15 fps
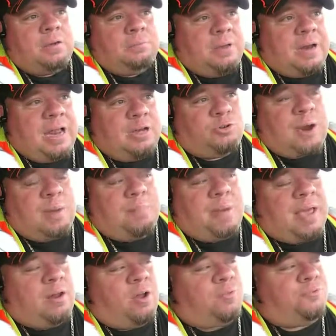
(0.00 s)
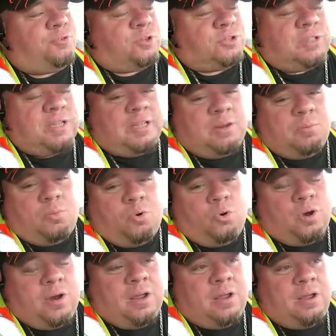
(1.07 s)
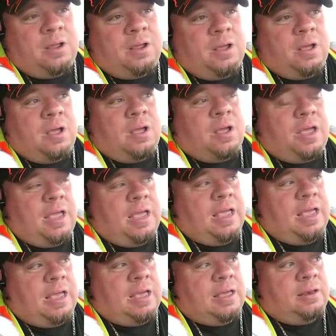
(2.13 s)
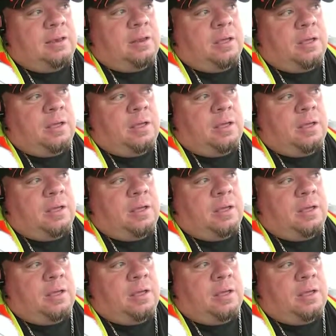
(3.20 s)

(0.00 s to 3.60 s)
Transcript: But I dropped mine off first thing in the morning, and